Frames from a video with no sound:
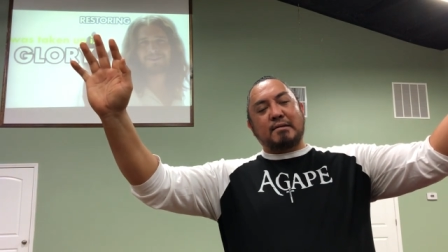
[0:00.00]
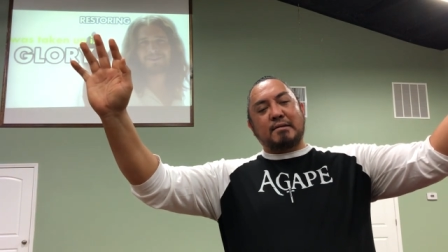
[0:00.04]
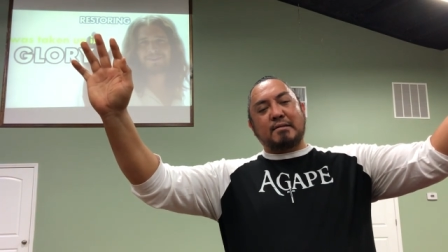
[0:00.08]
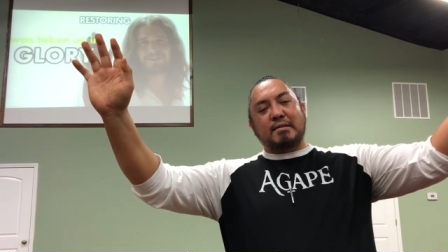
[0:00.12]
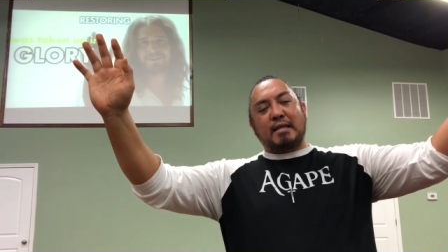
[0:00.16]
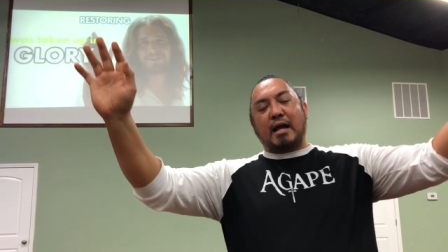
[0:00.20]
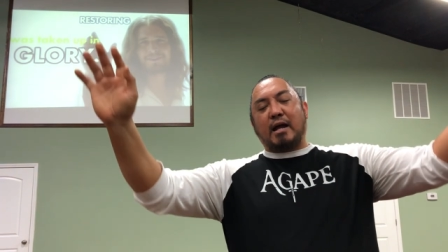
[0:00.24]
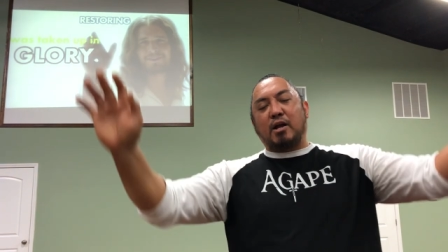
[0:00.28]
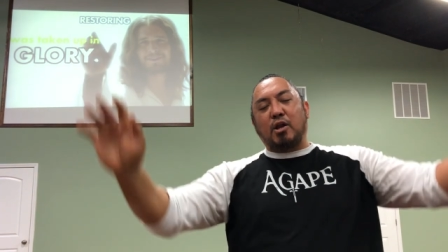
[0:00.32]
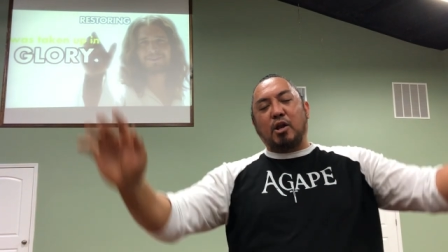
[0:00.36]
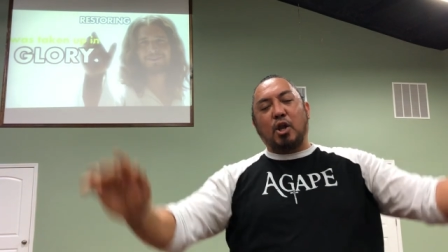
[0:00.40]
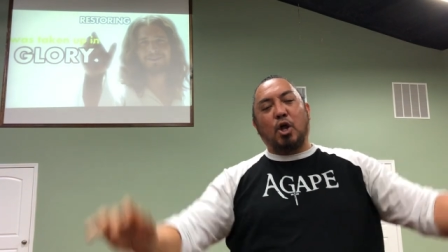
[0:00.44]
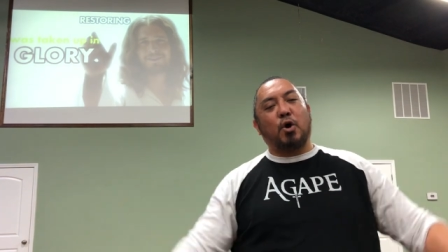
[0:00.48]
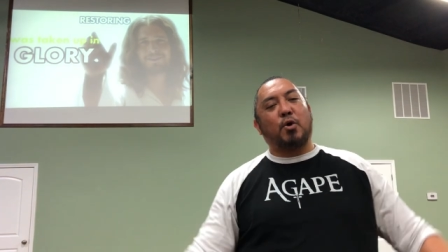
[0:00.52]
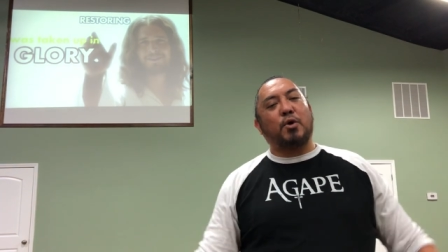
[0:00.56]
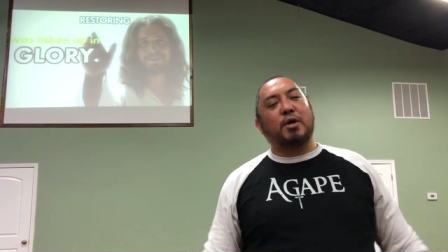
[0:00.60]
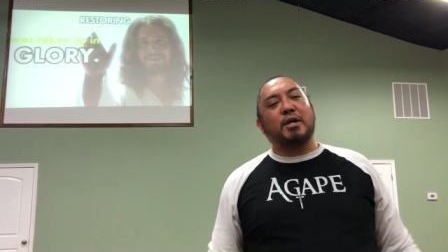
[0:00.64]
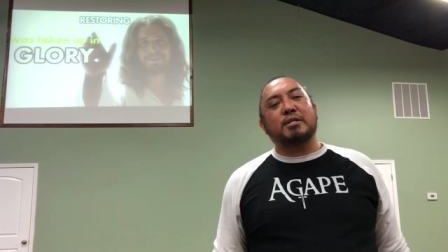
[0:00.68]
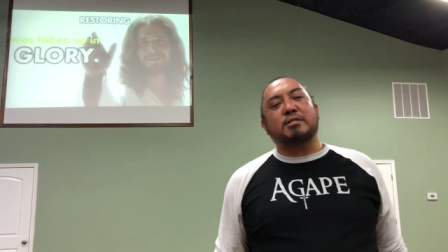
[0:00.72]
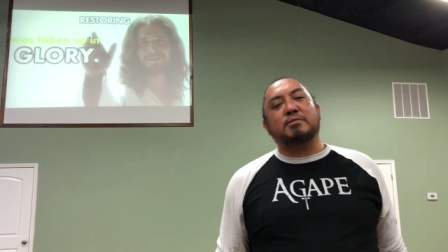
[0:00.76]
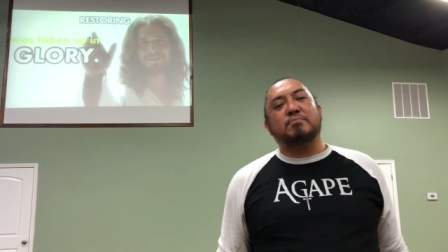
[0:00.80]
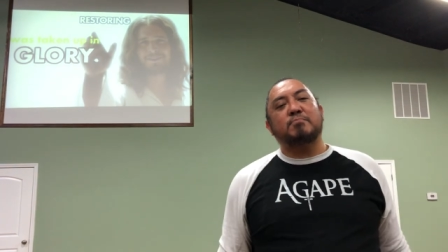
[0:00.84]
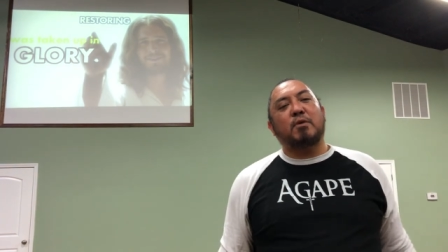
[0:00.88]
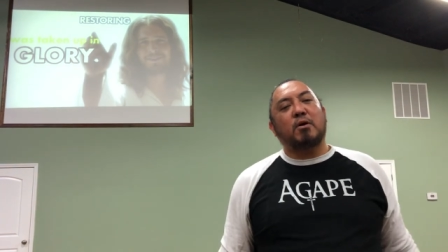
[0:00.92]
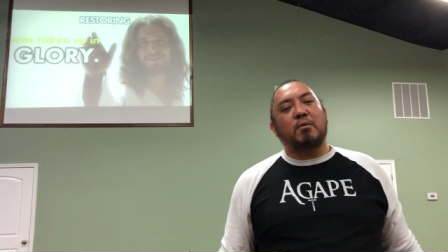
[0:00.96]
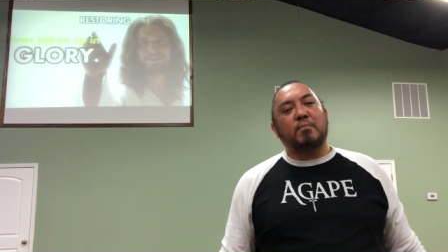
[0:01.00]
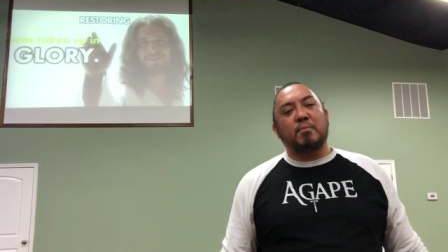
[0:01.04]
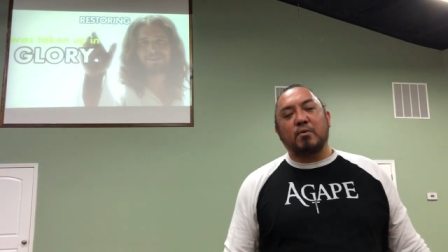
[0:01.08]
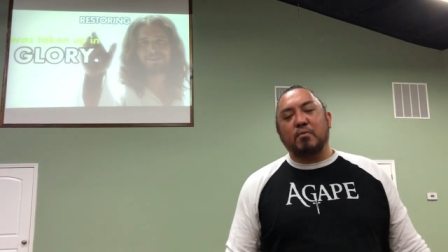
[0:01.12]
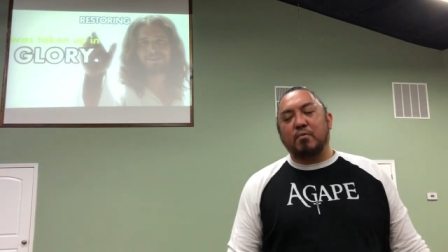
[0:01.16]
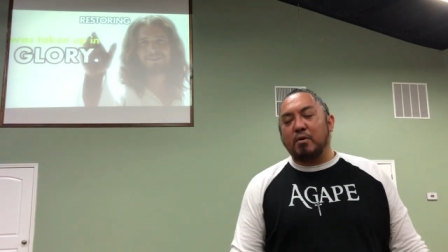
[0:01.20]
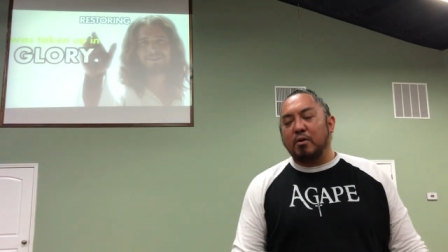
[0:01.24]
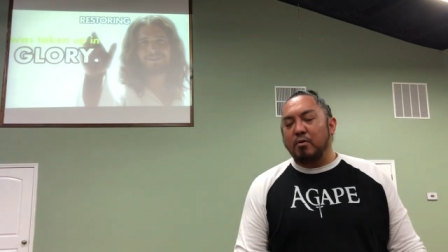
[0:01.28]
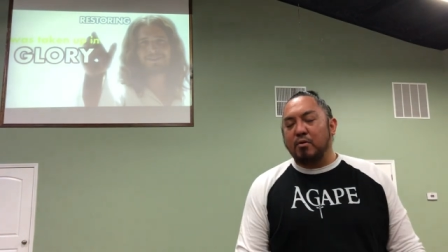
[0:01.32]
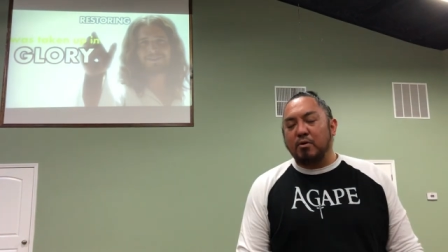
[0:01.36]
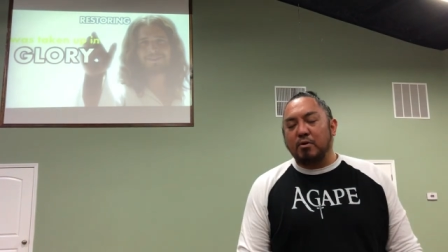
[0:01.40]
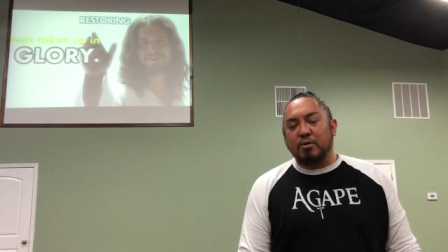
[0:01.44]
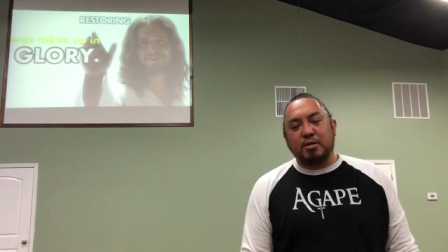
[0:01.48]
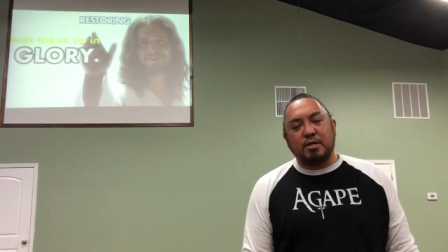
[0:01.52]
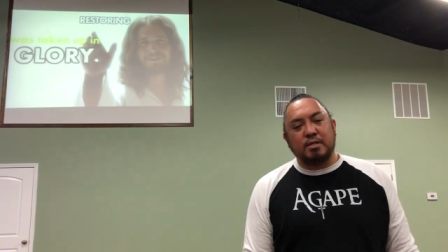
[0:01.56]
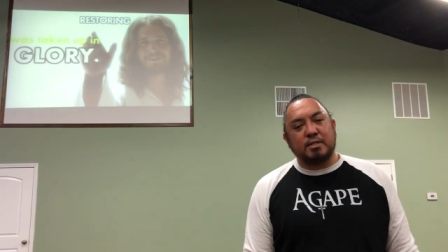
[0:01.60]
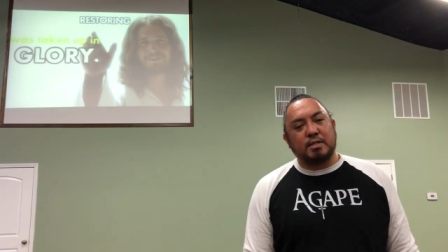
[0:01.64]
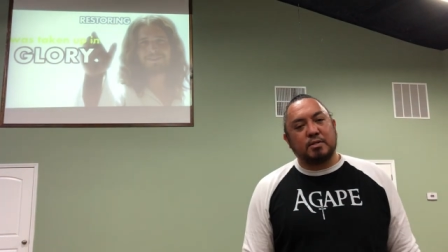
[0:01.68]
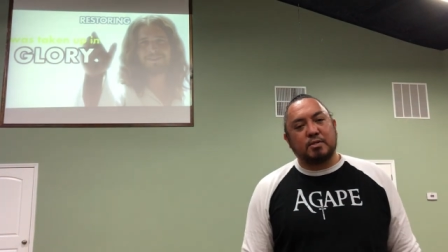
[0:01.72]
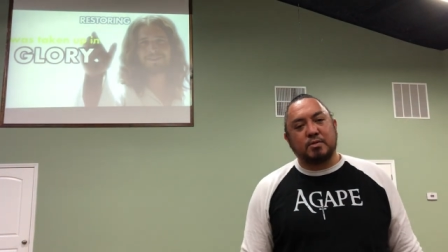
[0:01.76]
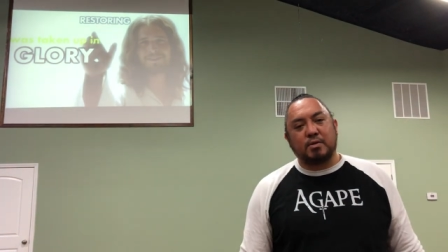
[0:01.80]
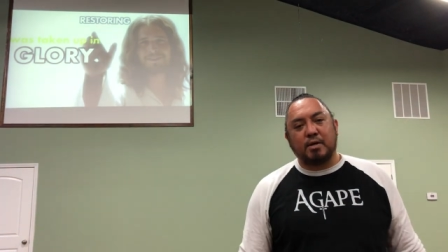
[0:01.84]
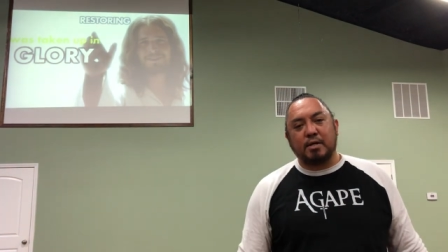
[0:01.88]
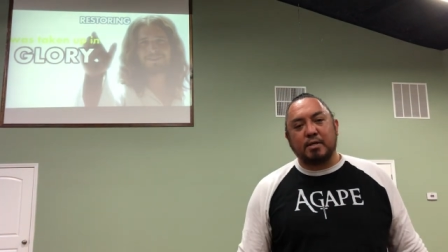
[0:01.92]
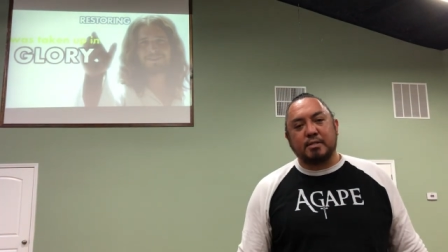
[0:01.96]
That glorious moment where Lord
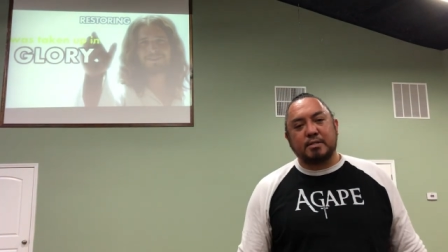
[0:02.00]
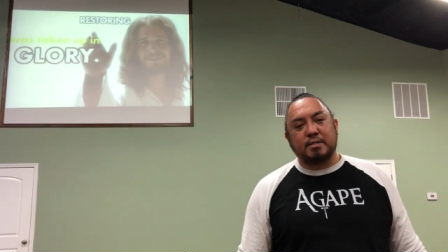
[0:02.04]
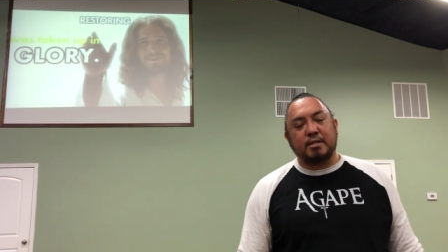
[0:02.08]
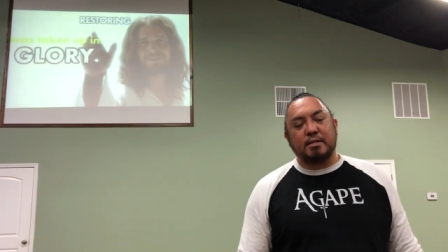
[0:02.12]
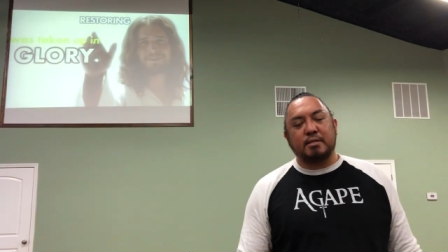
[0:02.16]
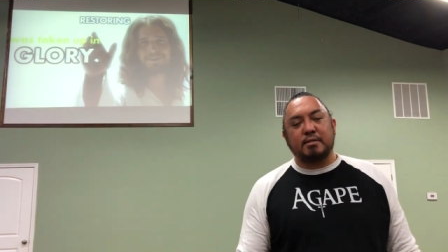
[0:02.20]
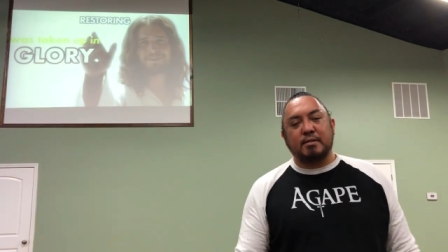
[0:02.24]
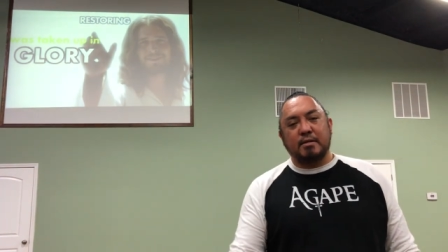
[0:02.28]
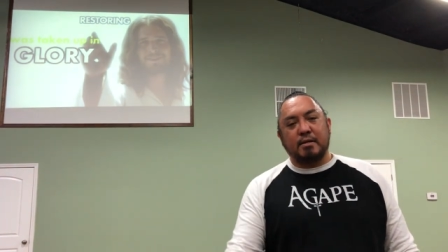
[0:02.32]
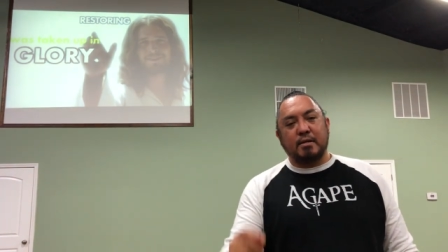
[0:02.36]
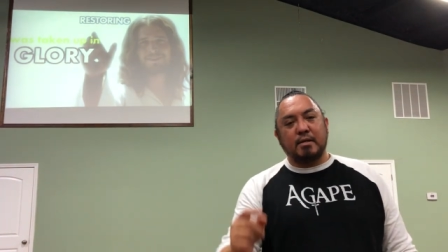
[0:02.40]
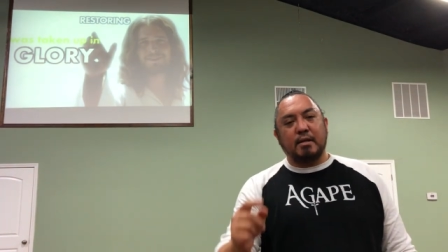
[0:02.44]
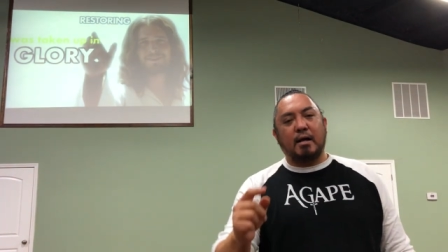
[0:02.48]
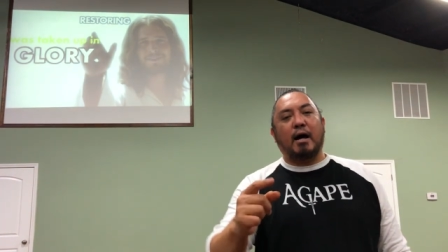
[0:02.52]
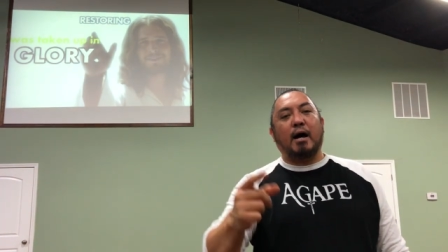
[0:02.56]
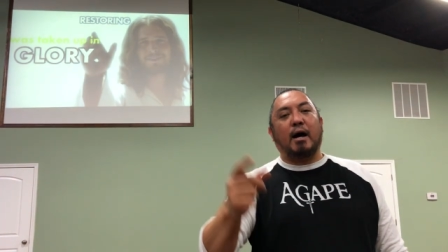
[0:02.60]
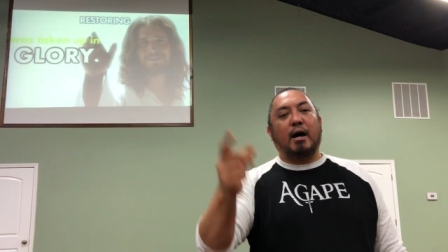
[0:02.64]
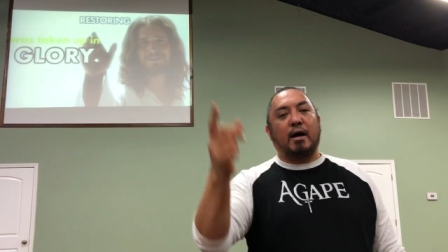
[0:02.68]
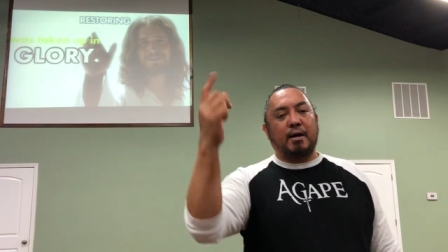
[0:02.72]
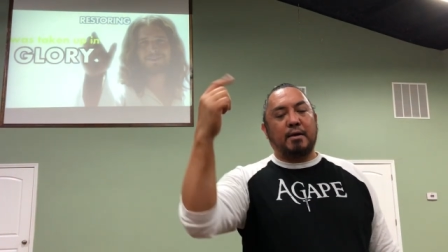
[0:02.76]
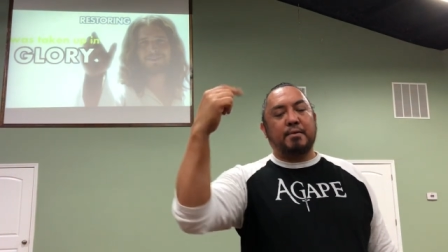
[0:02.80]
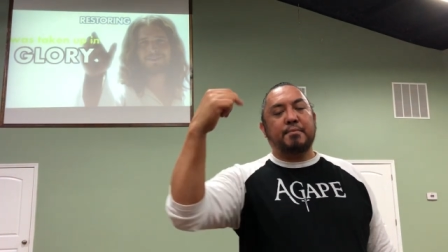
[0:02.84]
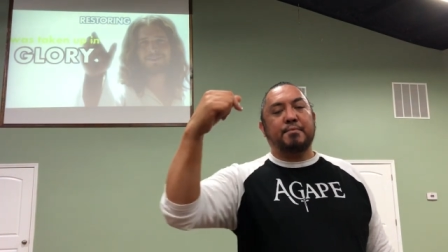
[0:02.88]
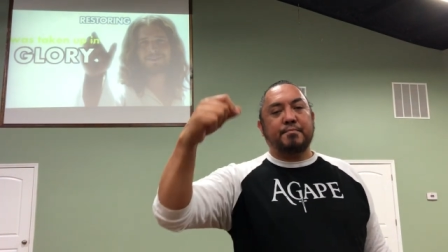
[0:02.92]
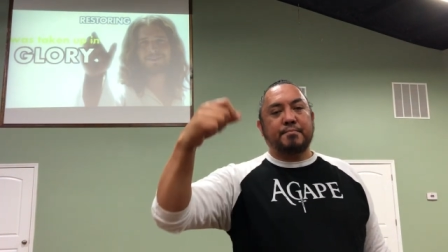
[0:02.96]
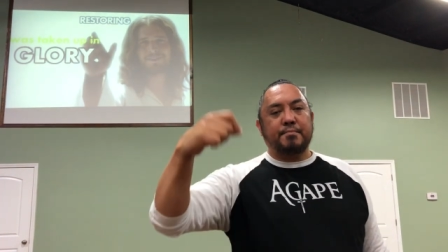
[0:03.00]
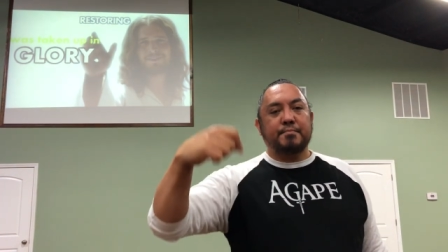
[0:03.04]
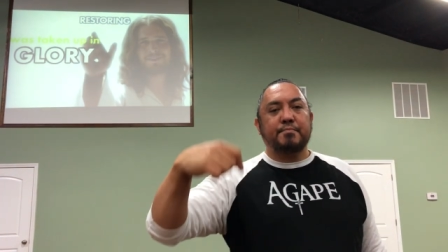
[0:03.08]
Jesus Christ says, I,